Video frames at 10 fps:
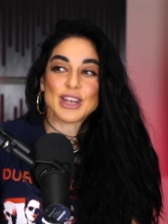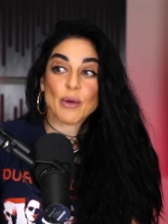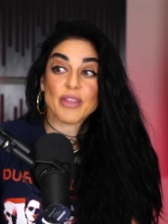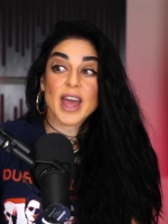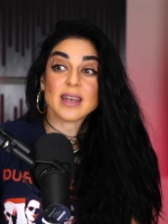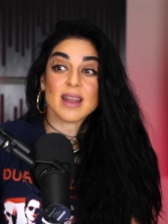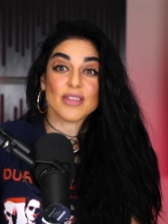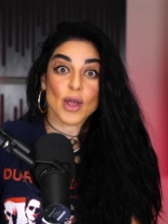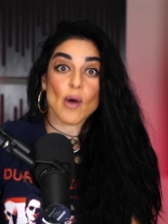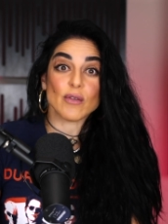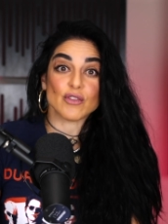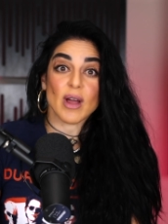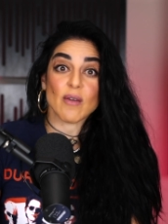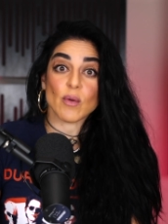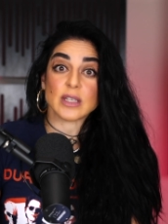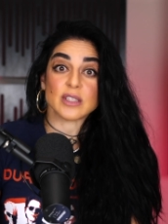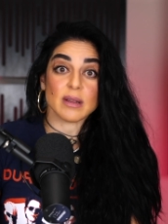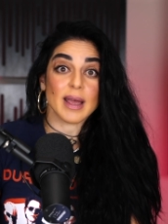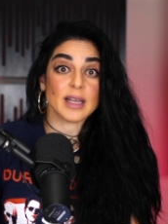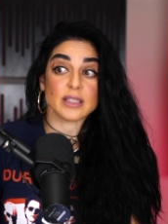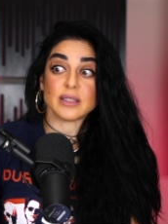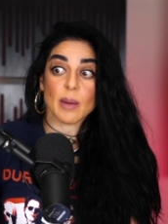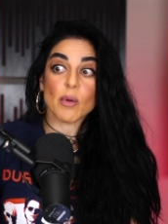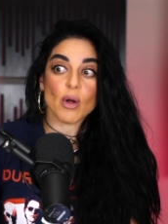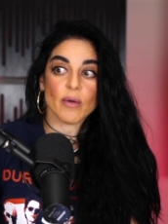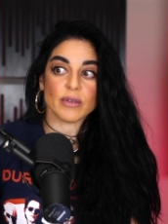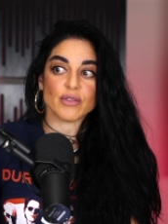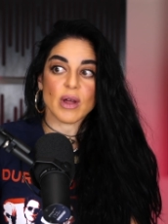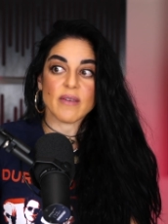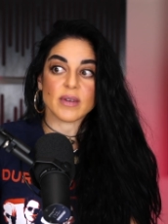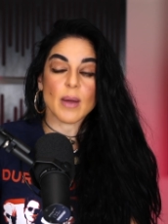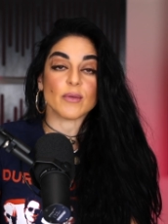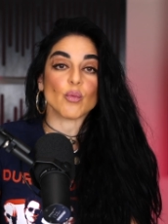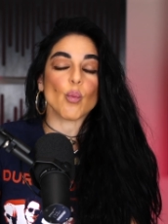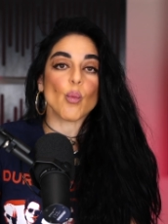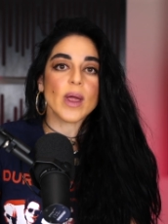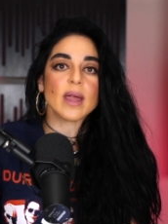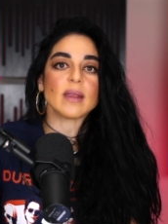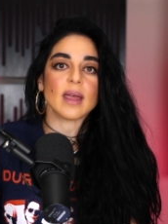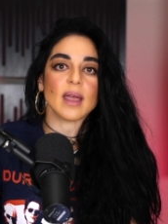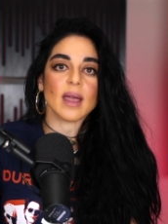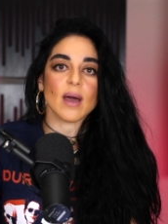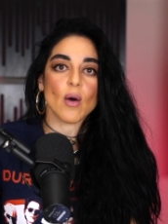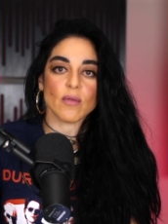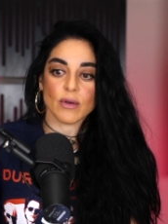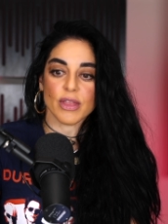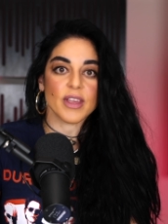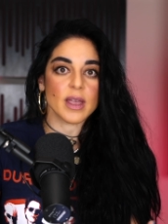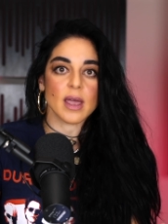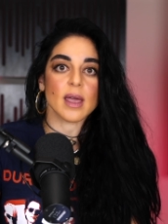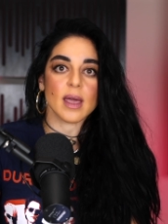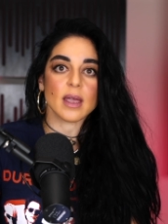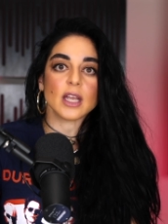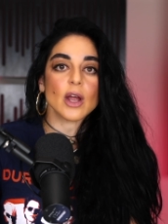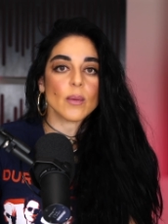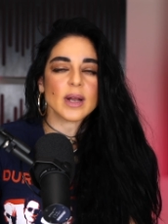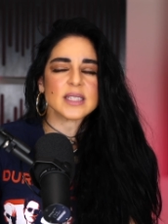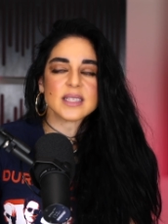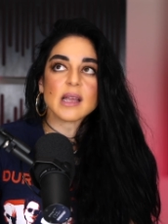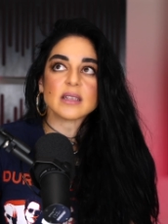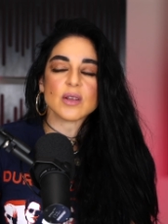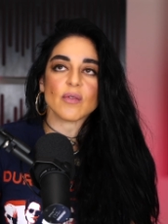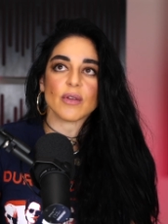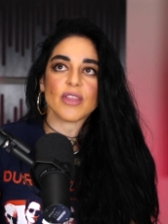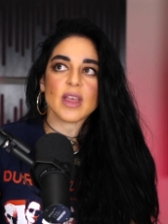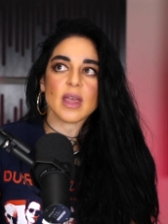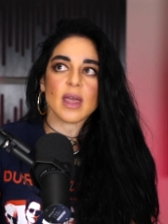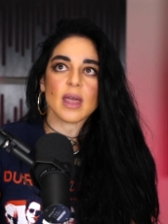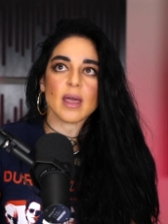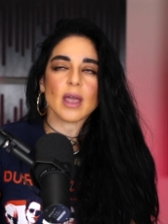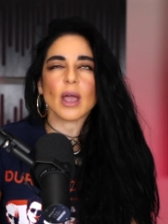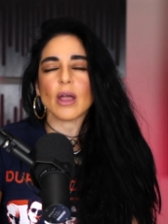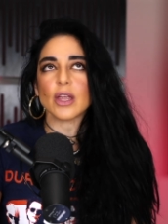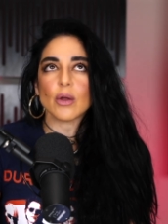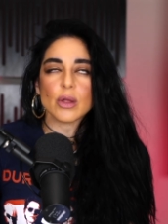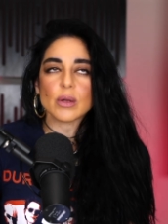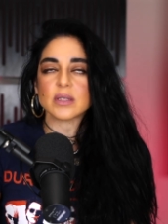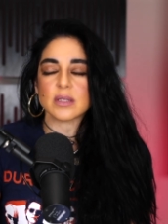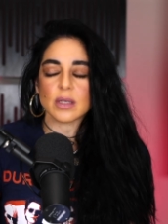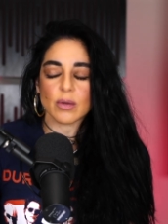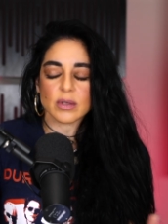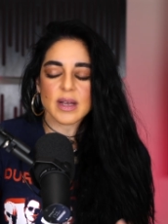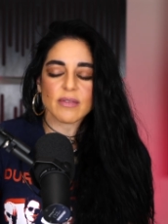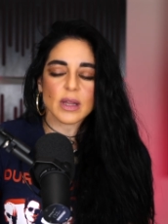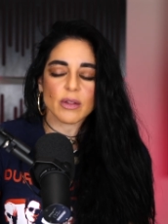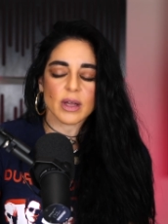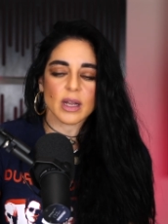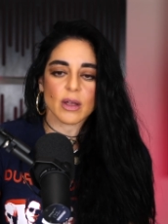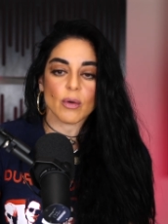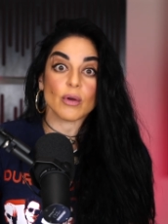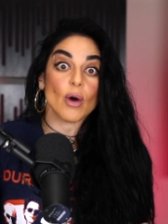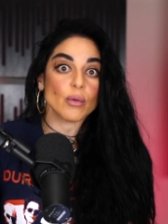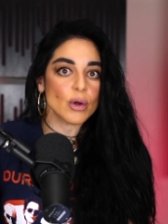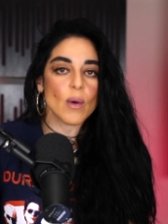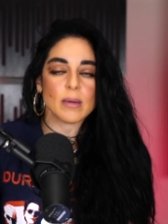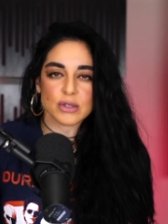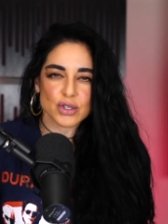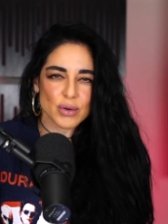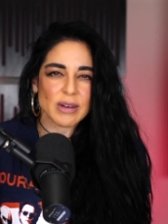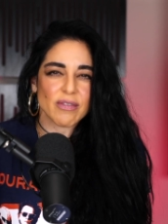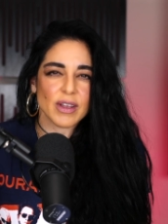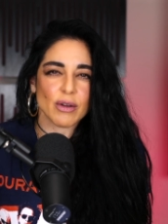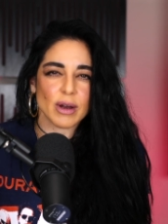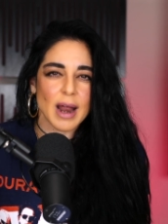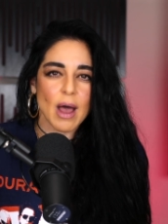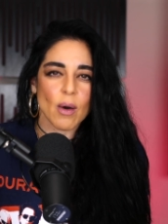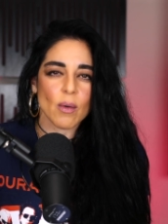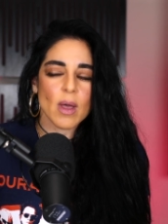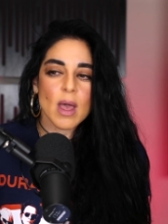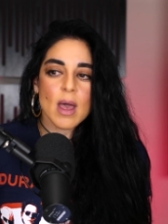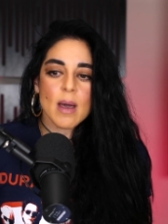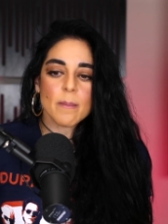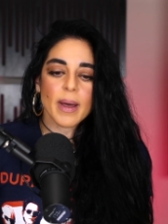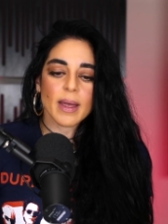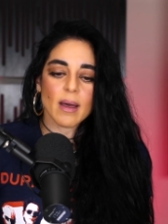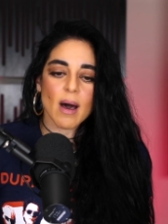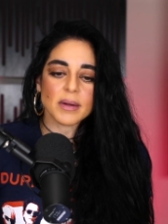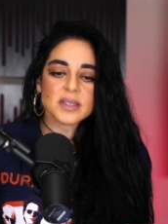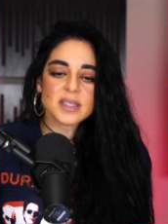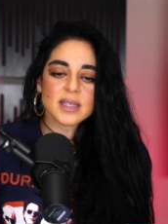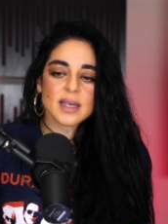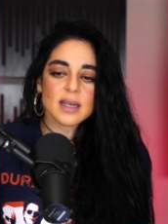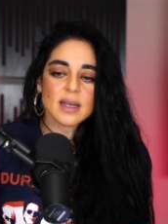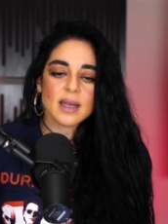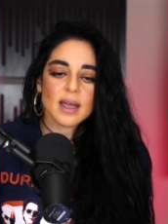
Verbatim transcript: you know, then the overdrive went to like double overdrive, and I was really overthinking it. You know, and I say it's overthinking. Eh, you know, you could you could definitely look at it and go, "Oh no, I was just trying to figure it out." But honestly,